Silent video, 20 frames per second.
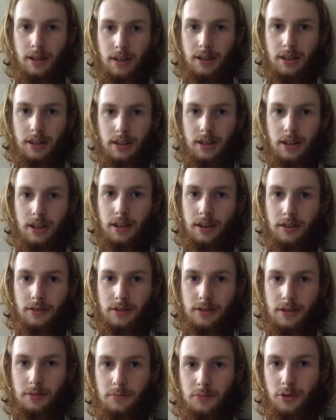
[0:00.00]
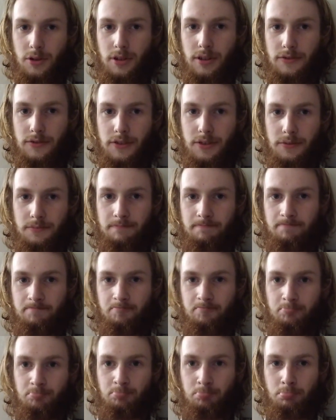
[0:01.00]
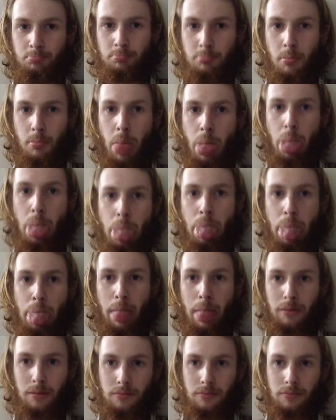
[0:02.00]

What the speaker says: need to get outside more often.